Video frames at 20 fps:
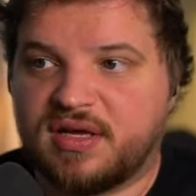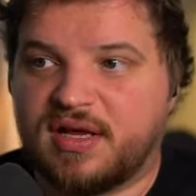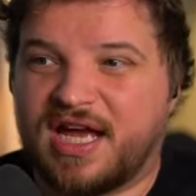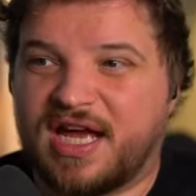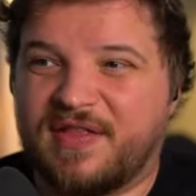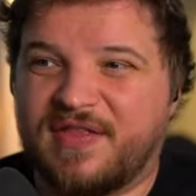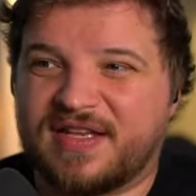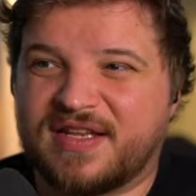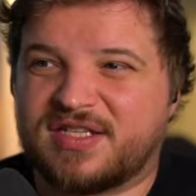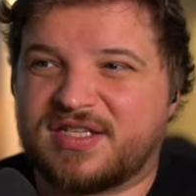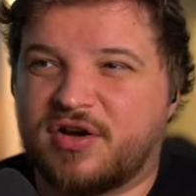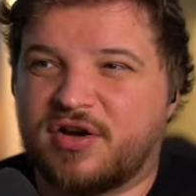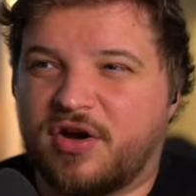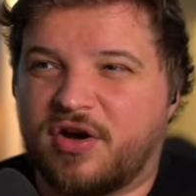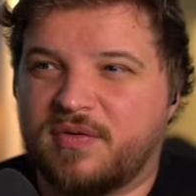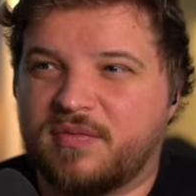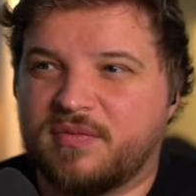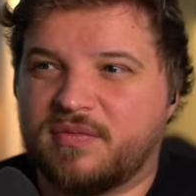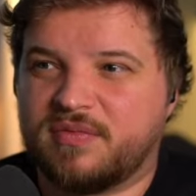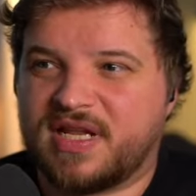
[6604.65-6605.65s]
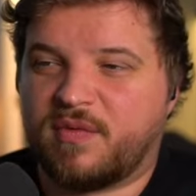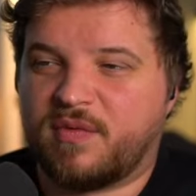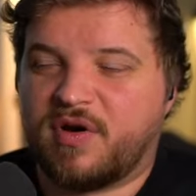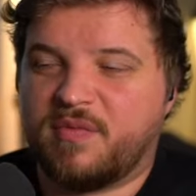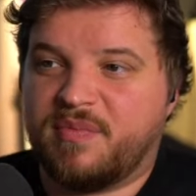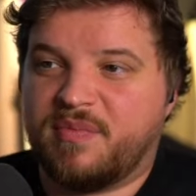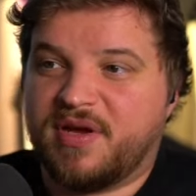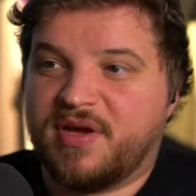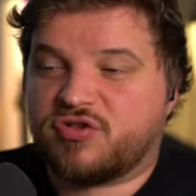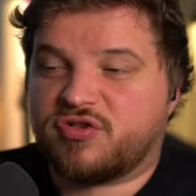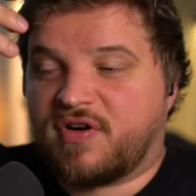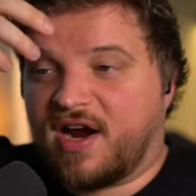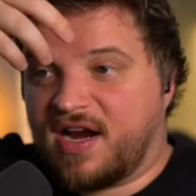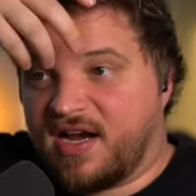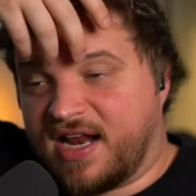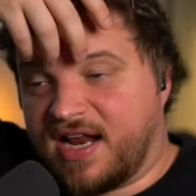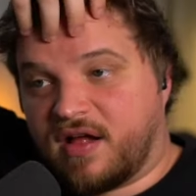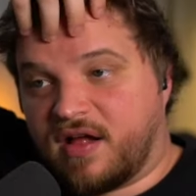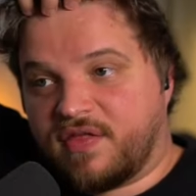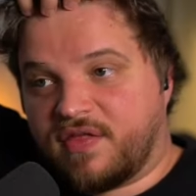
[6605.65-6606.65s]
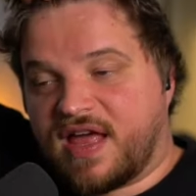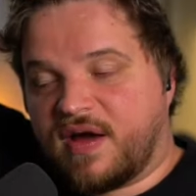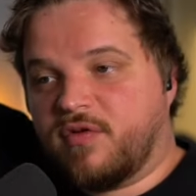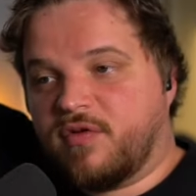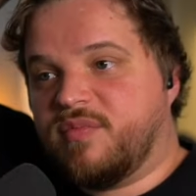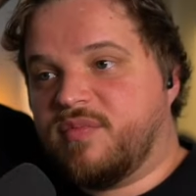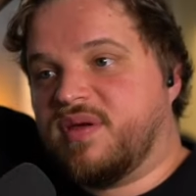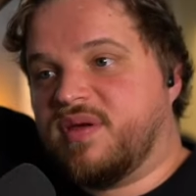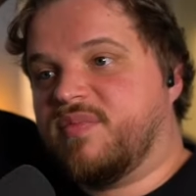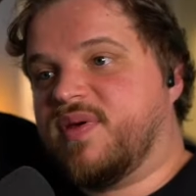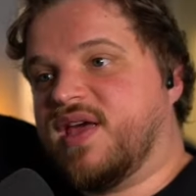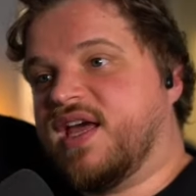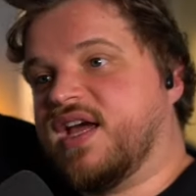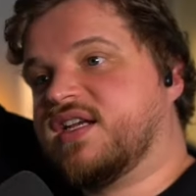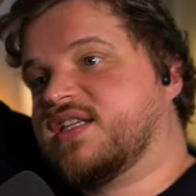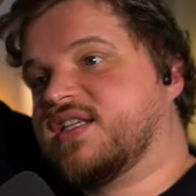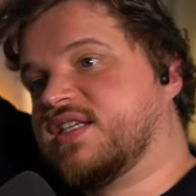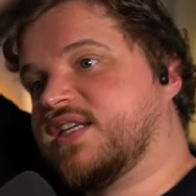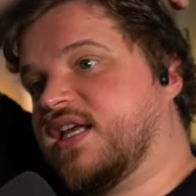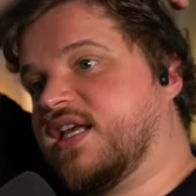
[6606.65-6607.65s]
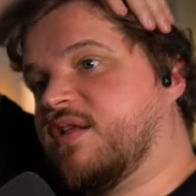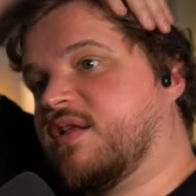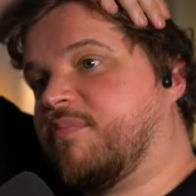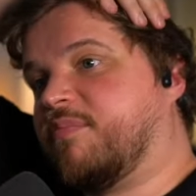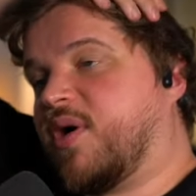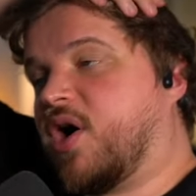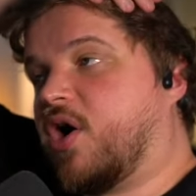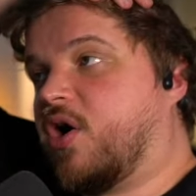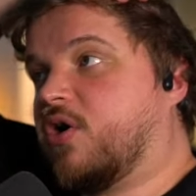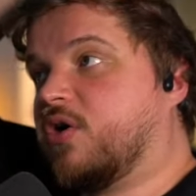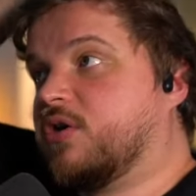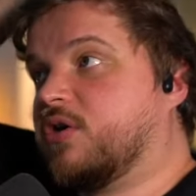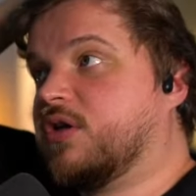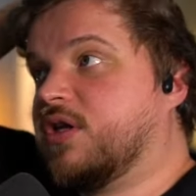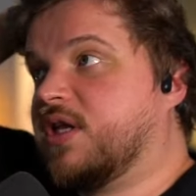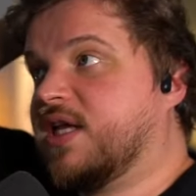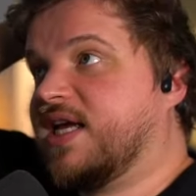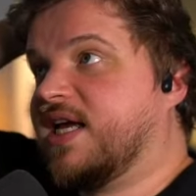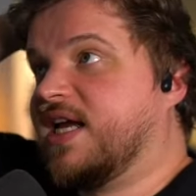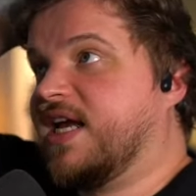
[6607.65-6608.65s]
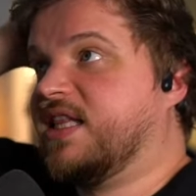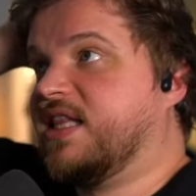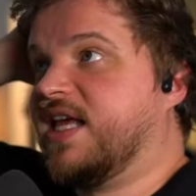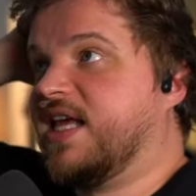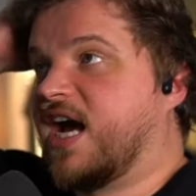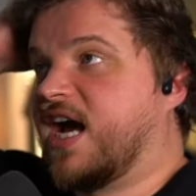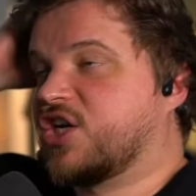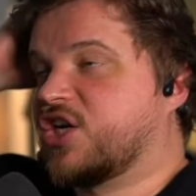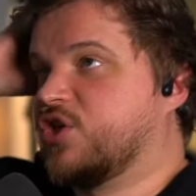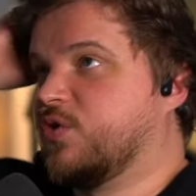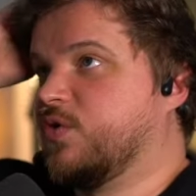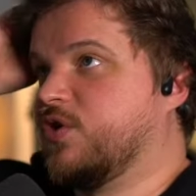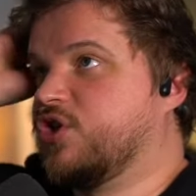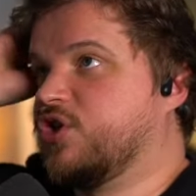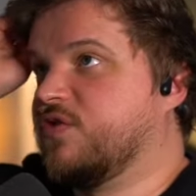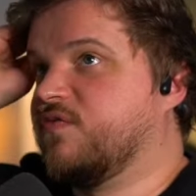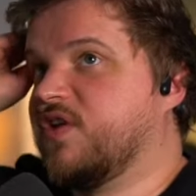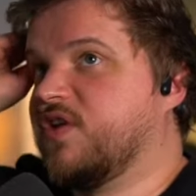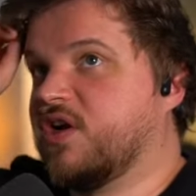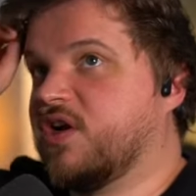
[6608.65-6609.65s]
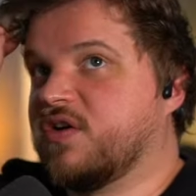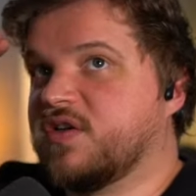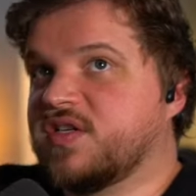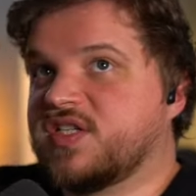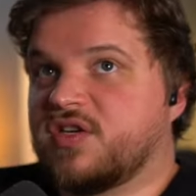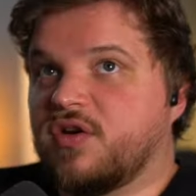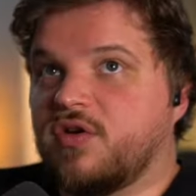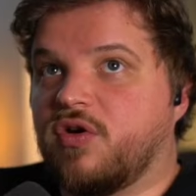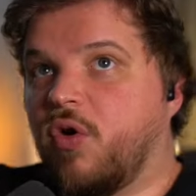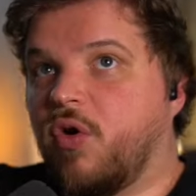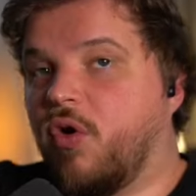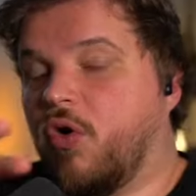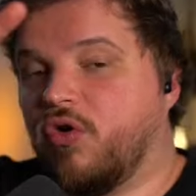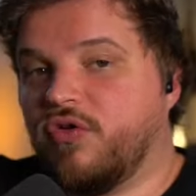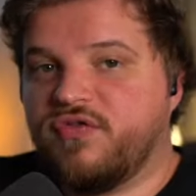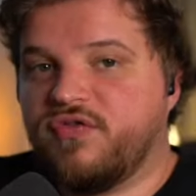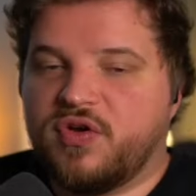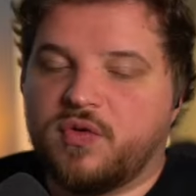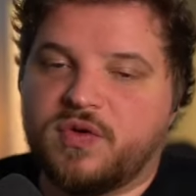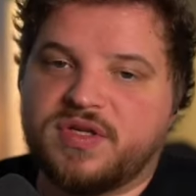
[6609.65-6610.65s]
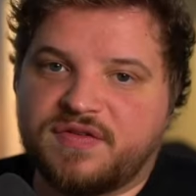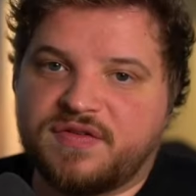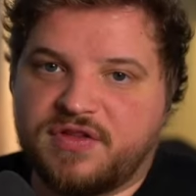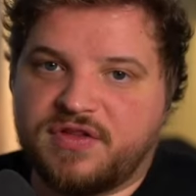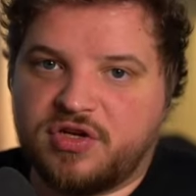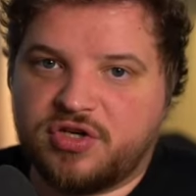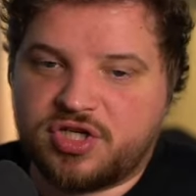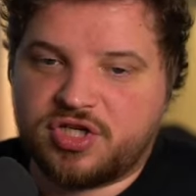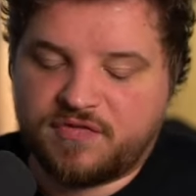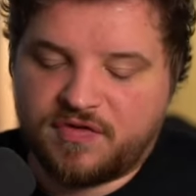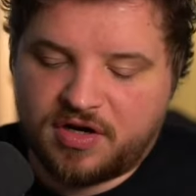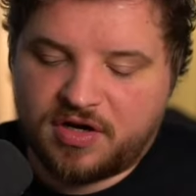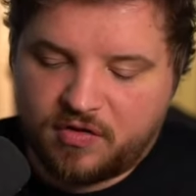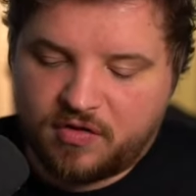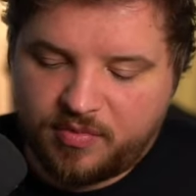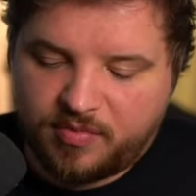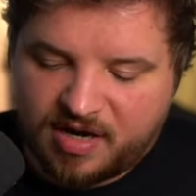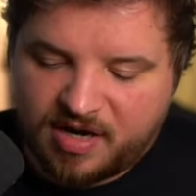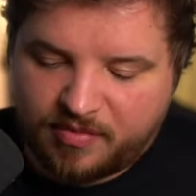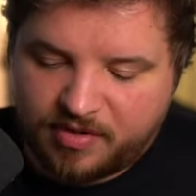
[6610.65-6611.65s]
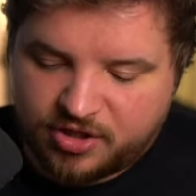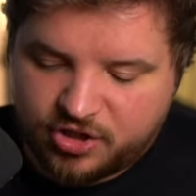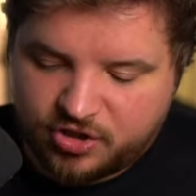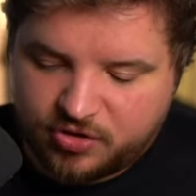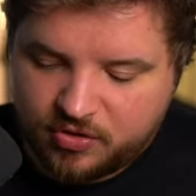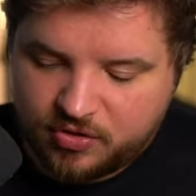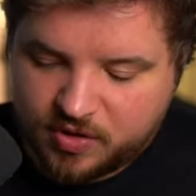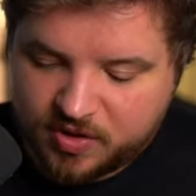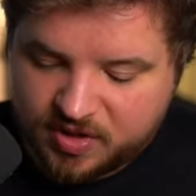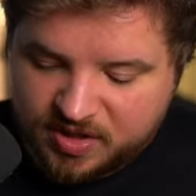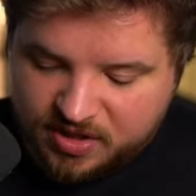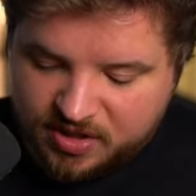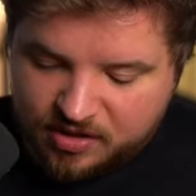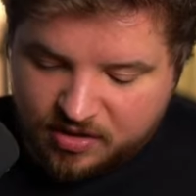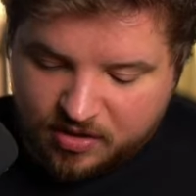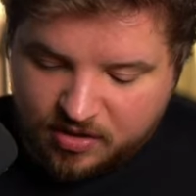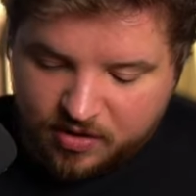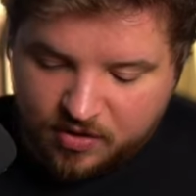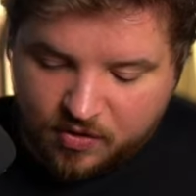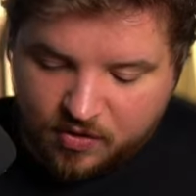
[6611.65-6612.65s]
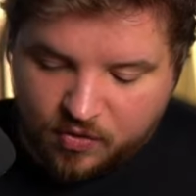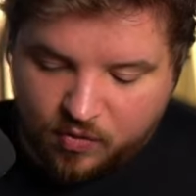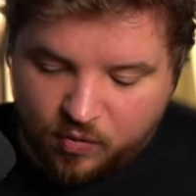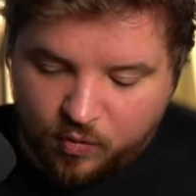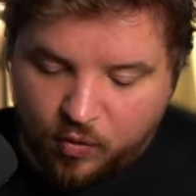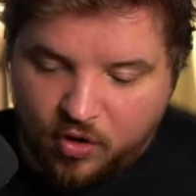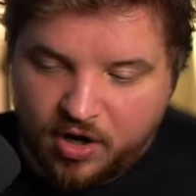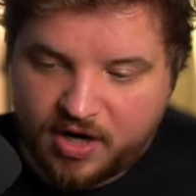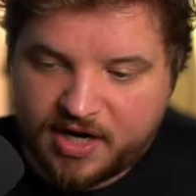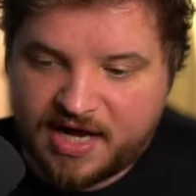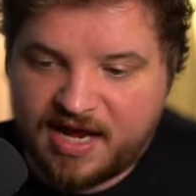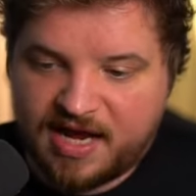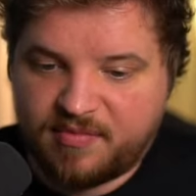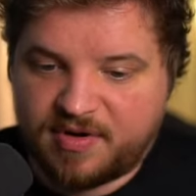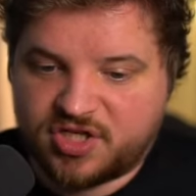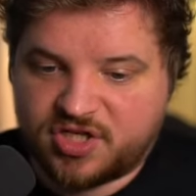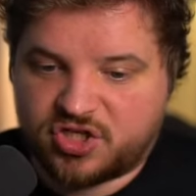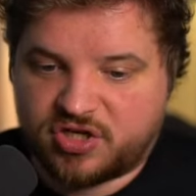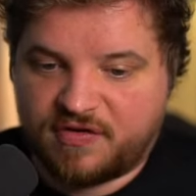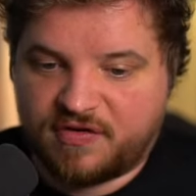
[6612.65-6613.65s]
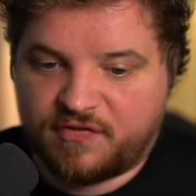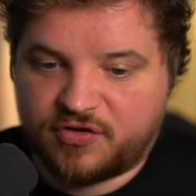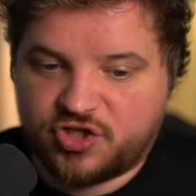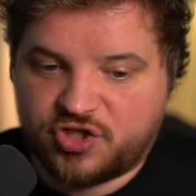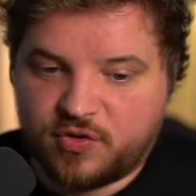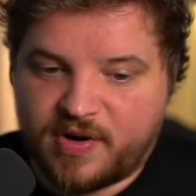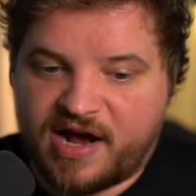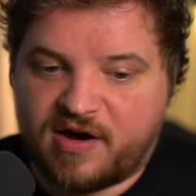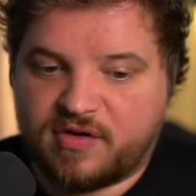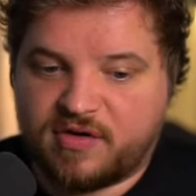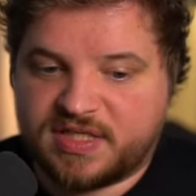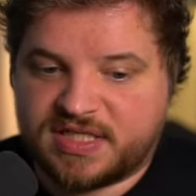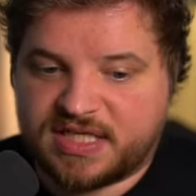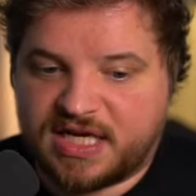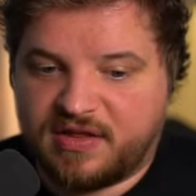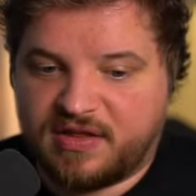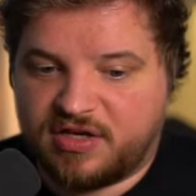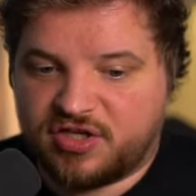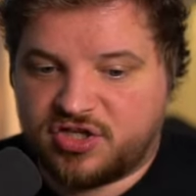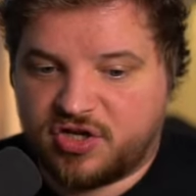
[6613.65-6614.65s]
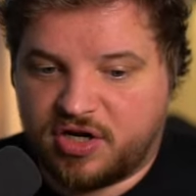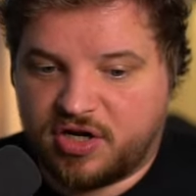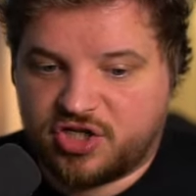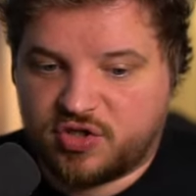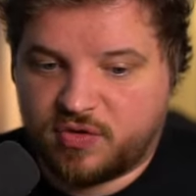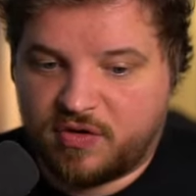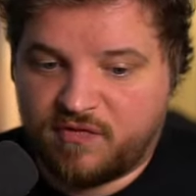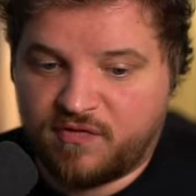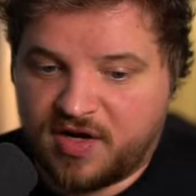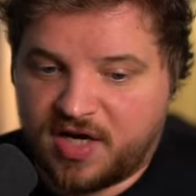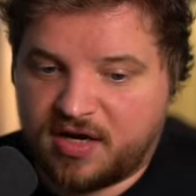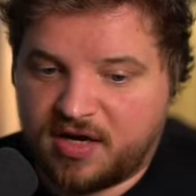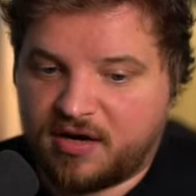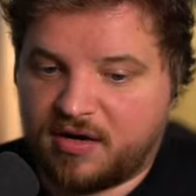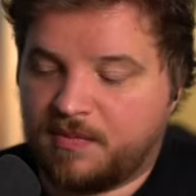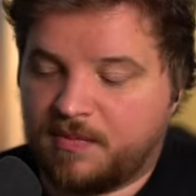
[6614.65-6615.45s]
And that won't be picked right now. That will be picked in the poll in the actual YouTube video. So all viewers of the YouTube video will be able to choose what game I stream for 2 hours and then turn into a video.